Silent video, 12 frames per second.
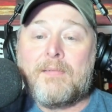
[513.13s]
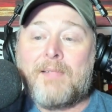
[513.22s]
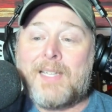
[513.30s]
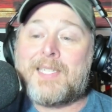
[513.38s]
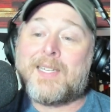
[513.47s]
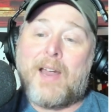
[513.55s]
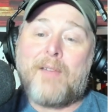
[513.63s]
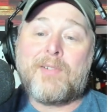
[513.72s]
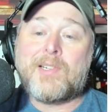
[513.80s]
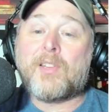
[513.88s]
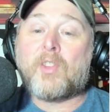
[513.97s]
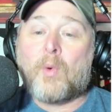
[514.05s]
That's an
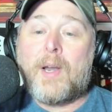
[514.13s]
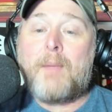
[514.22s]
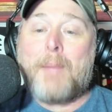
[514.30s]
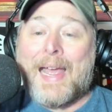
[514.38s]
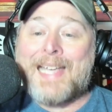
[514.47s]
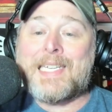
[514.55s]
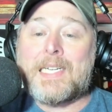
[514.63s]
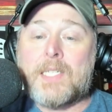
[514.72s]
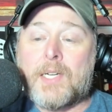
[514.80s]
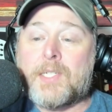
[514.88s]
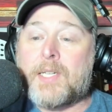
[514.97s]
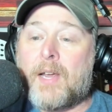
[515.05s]
average of three passing
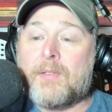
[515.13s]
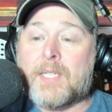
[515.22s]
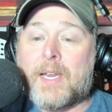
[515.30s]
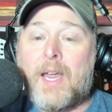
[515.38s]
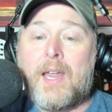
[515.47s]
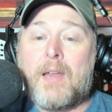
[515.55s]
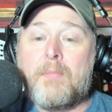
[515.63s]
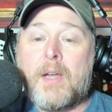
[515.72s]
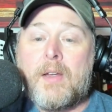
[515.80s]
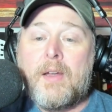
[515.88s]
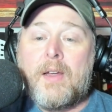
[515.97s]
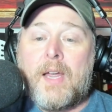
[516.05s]
touchdowns a game,
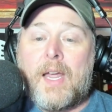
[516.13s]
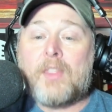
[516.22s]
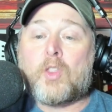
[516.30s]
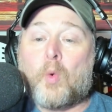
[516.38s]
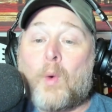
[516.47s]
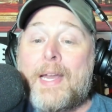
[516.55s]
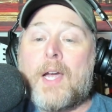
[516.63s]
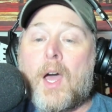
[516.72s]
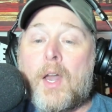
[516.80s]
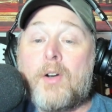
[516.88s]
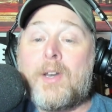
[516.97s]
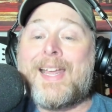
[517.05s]
and three
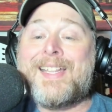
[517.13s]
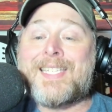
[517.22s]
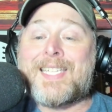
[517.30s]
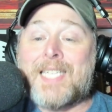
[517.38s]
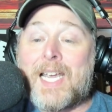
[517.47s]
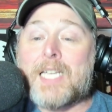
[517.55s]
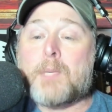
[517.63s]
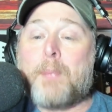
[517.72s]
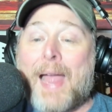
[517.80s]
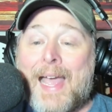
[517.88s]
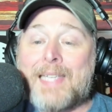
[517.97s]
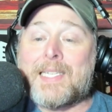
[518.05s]
hundred six
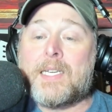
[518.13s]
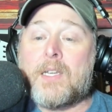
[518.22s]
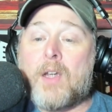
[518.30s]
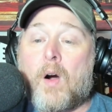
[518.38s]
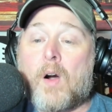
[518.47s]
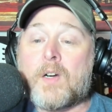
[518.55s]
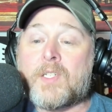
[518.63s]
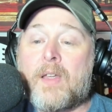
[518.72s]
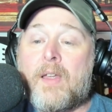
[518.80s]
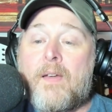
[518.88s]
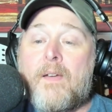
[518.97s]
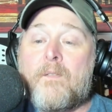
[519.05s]
passing yards,
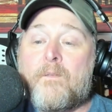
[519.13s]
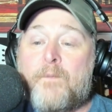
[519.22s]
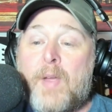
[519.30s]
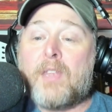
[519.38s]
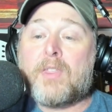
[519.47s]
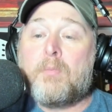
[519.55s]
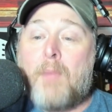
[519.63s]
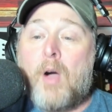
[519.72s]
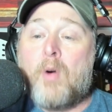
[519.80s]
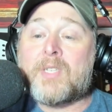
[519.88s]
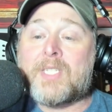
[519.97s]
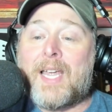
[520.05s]
fifth
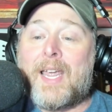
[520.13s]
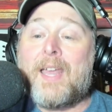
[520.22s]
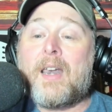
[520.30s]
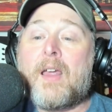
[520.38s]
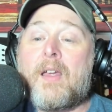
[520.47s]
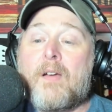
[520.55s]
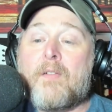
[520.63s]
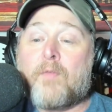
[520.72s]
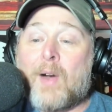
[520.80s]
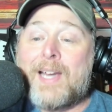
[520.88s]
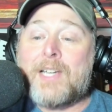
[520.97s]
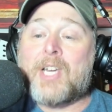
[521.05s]
most in
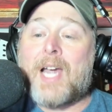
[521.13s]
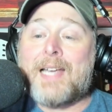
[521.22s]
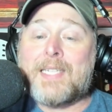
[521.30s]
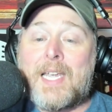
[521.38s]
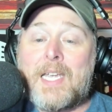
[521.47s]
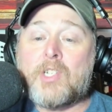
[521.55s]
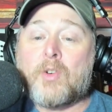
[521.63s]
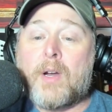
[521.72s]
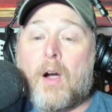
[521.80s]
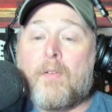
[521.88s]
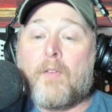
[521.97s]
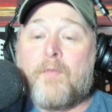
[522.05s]
franchise history
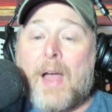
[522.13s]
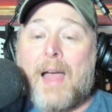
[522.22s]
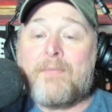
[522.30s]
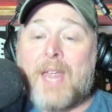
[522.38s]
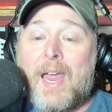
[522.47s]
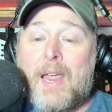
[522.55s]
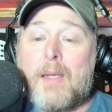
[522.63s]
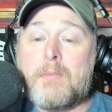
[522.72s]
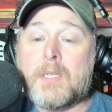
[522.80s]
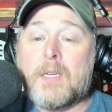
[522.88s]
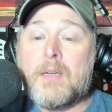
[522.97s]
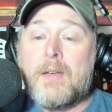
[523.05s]
over five
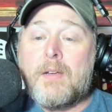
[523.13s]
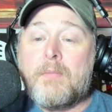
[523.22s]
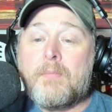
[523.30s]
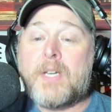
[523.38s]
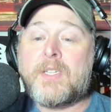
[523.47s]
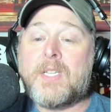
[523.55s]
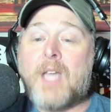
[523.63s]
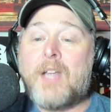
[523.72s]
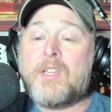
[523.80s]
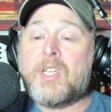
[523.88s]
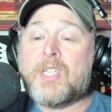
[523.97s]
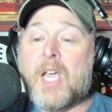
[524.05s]
games. But it's
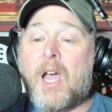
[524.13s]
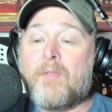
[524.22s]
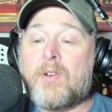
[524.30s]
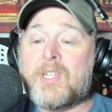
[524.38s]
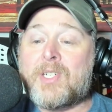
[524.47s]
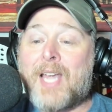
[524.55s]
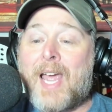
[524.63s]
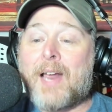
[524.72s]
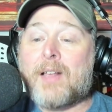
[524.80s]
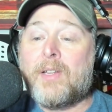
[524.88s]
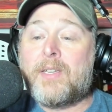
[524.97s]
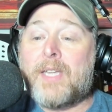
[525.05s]
not just coverage and
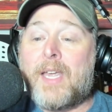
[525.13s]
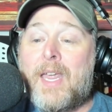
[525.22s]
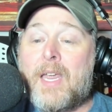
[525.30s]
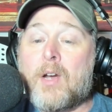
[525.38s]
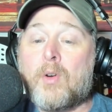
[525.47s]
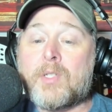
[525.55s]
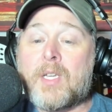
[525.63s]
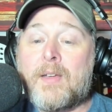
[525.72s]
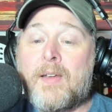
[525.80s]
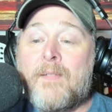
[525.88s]
tackling. The Eagles